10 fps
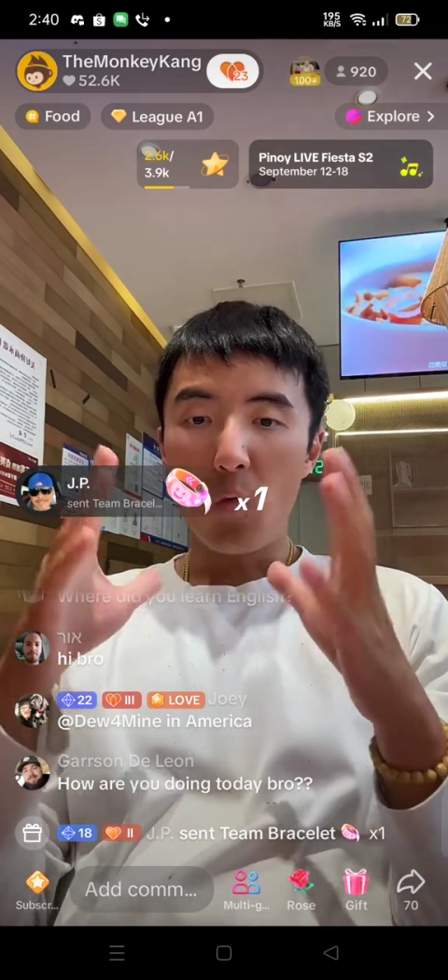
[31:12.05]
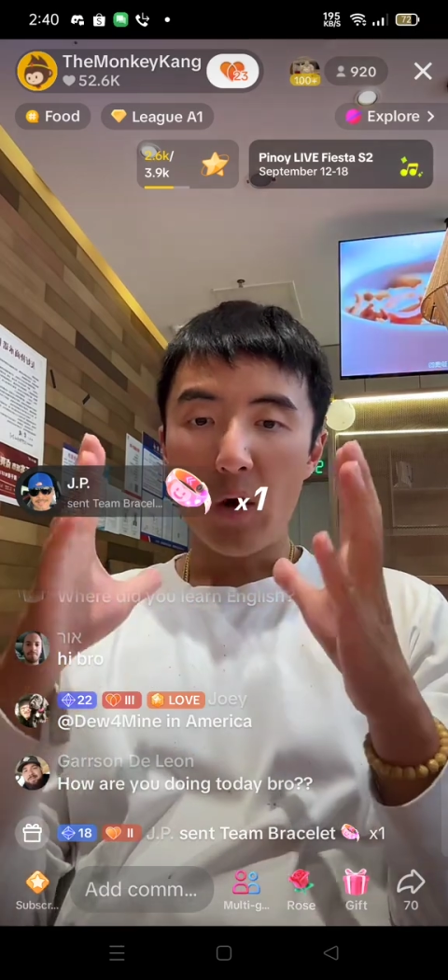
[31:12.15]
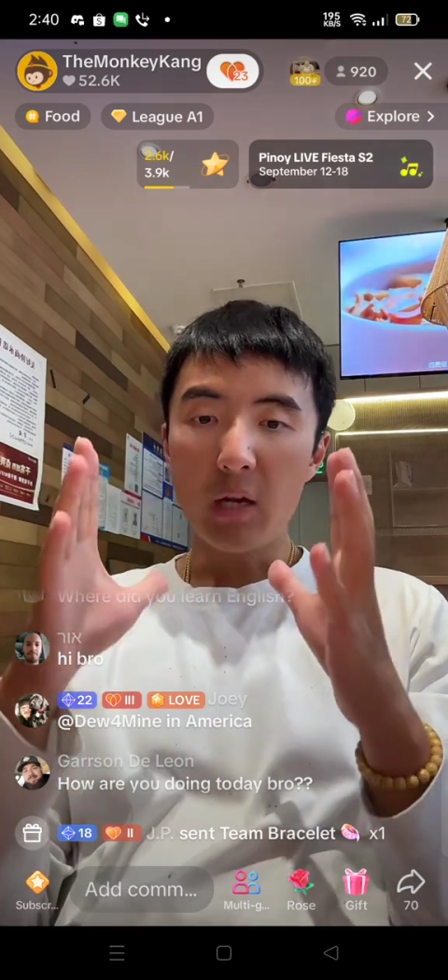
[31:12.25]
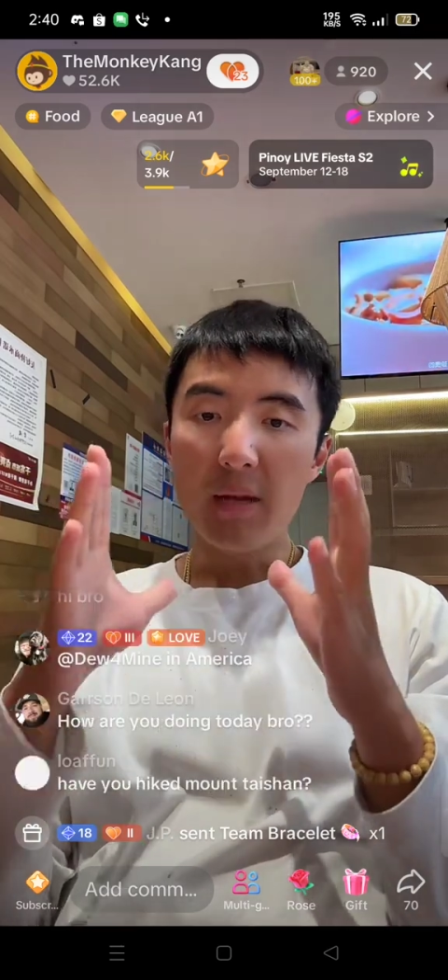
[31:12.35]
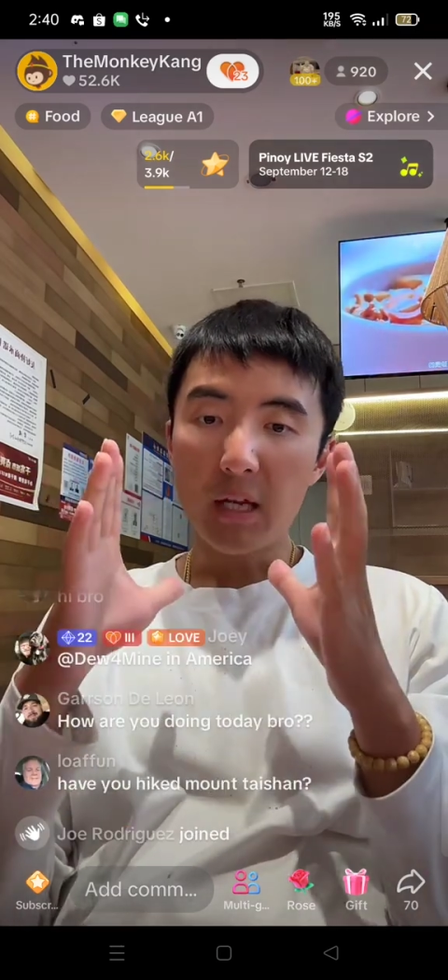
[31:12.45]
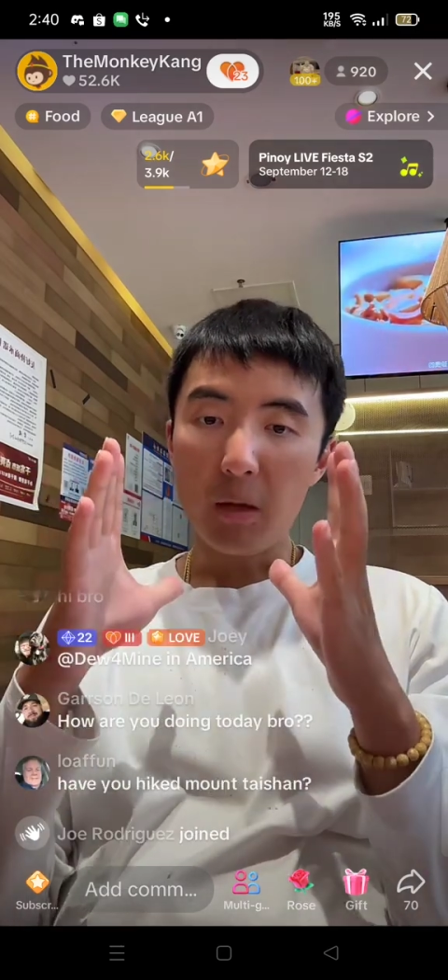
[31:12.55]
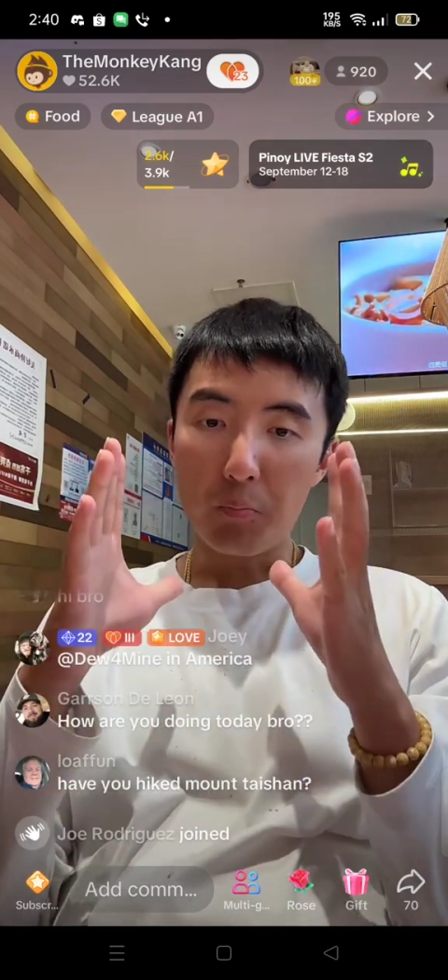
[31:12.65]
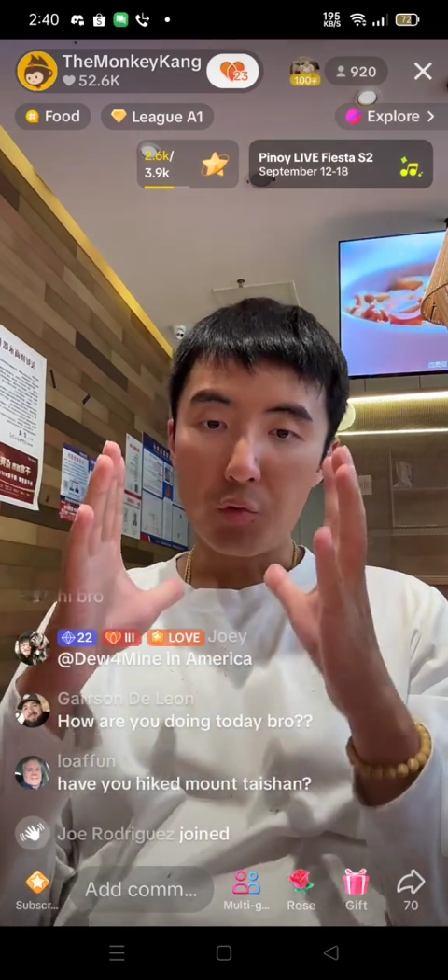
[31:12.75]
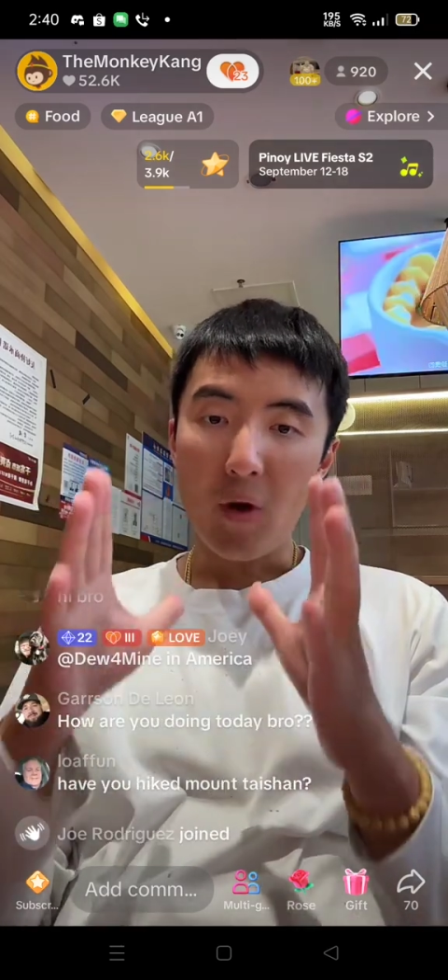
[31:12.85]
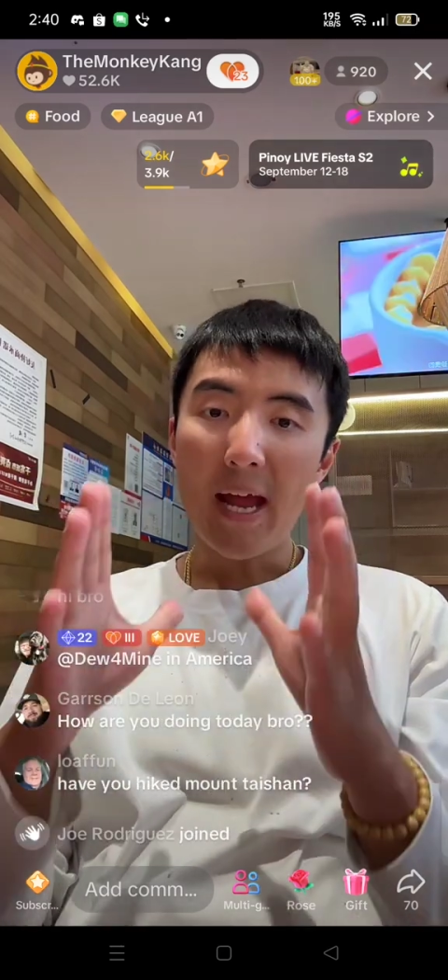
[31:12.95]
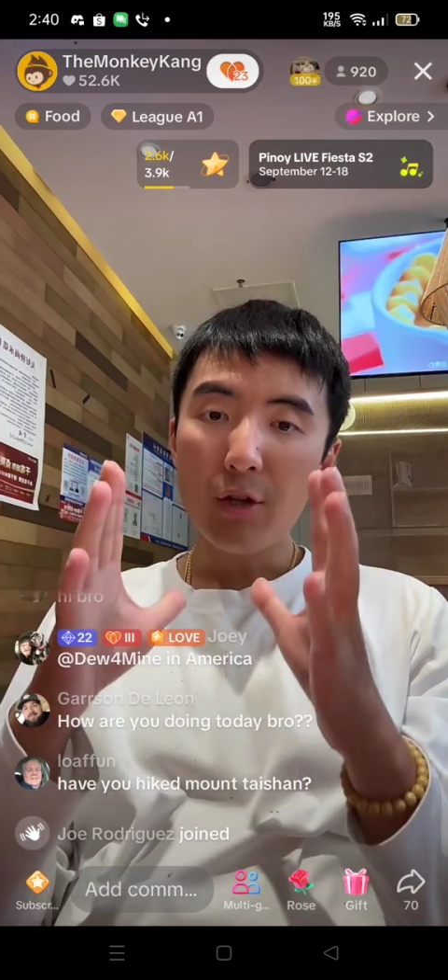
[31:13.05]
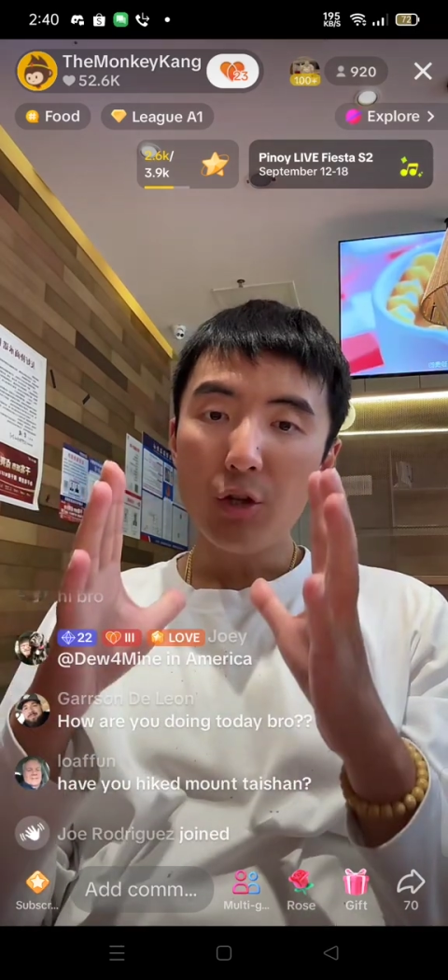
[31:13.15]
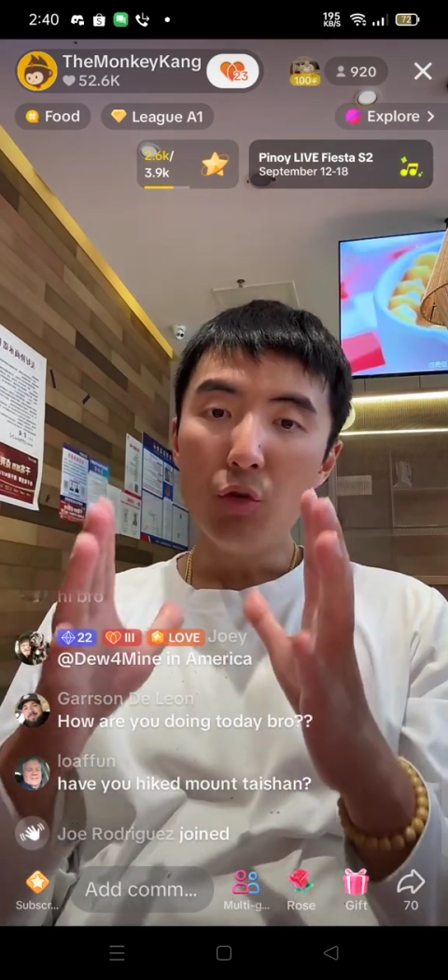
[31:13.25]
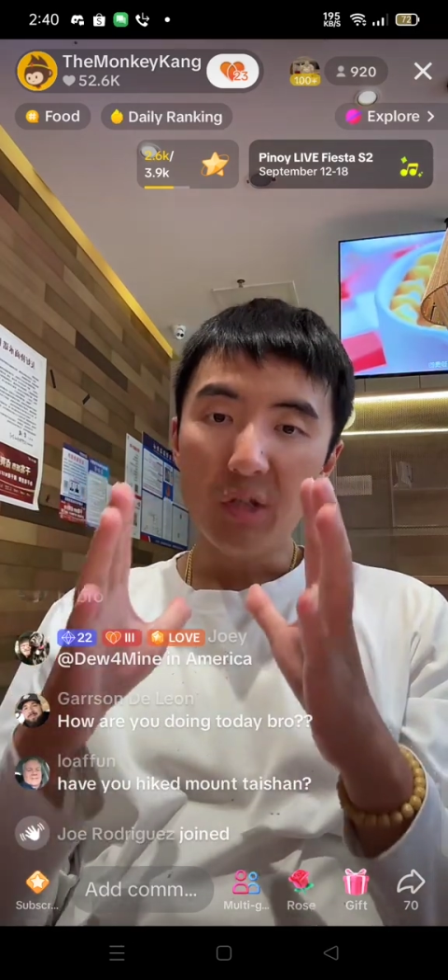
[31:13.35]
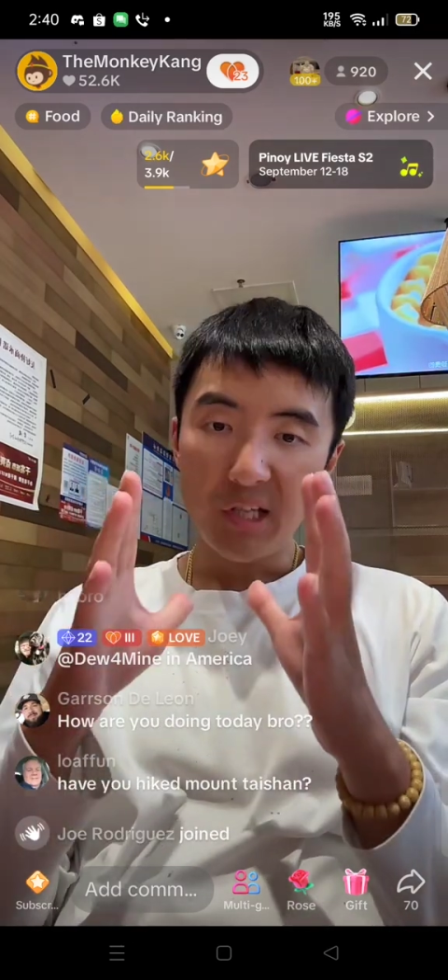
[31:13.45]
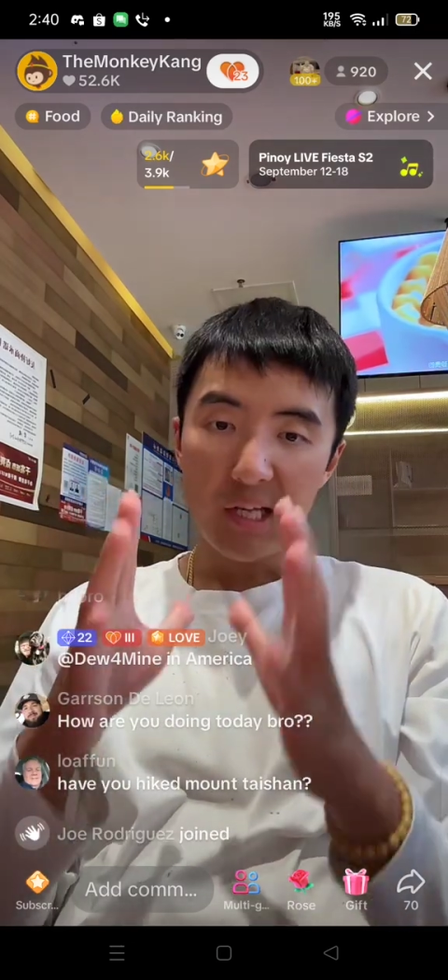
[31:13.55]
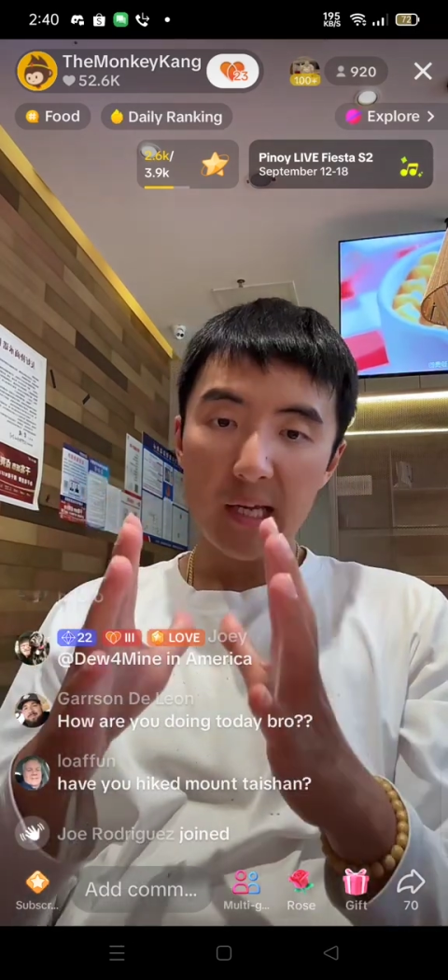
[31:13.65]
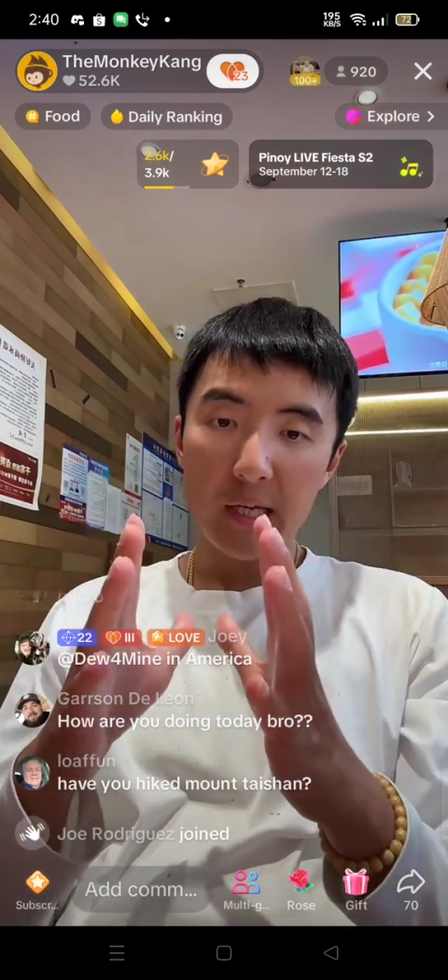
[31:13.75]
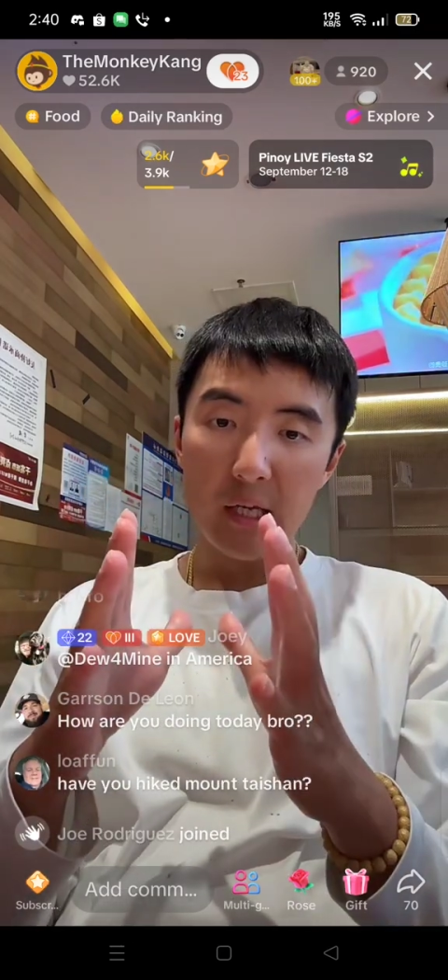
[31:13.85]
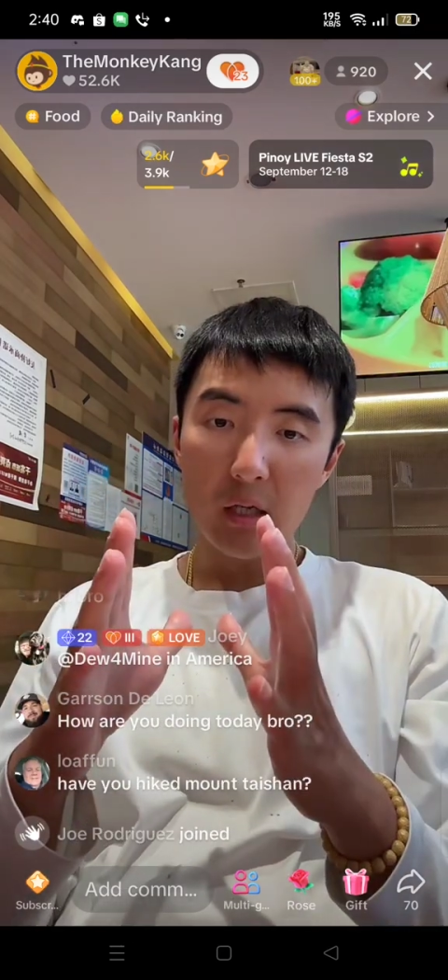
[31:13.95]
We're gonna be in a brand new
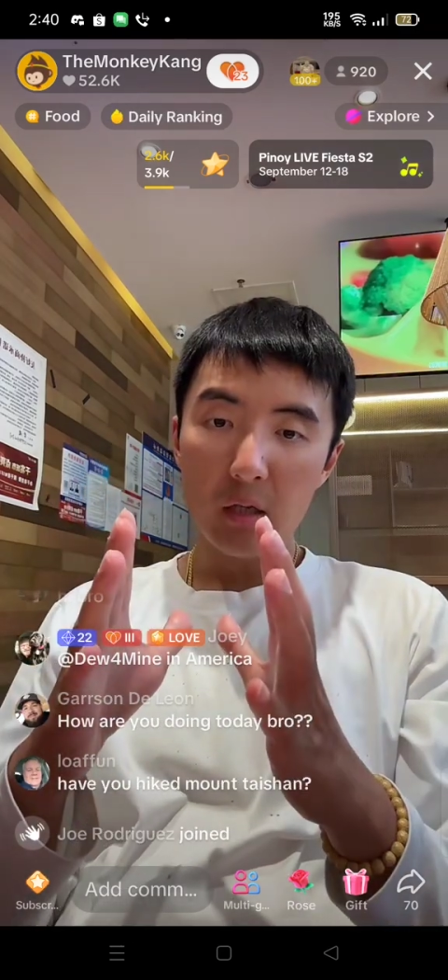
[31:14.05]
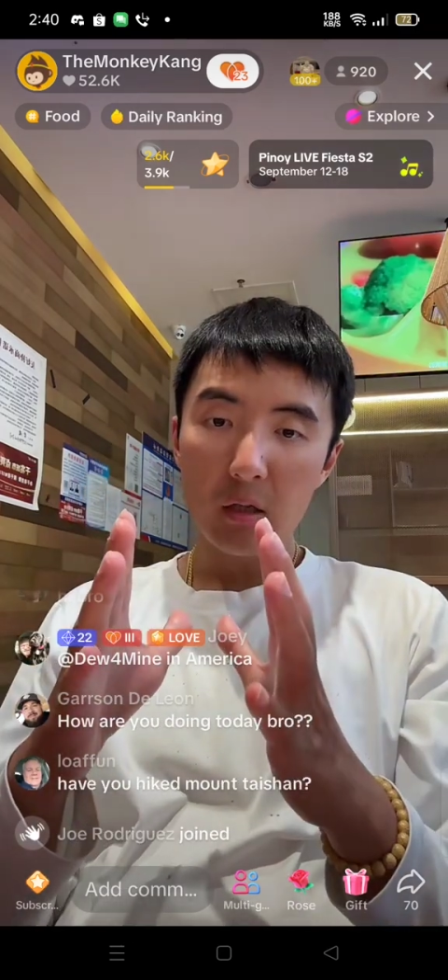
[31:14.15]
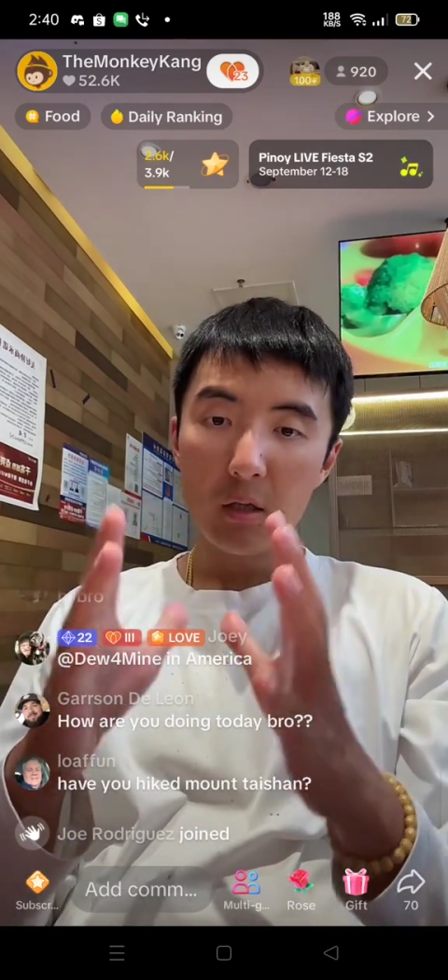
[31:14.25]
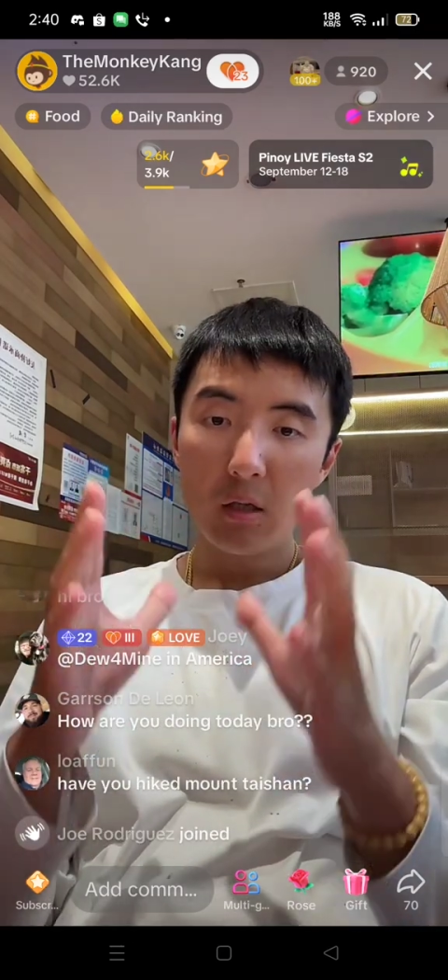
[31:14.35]
city.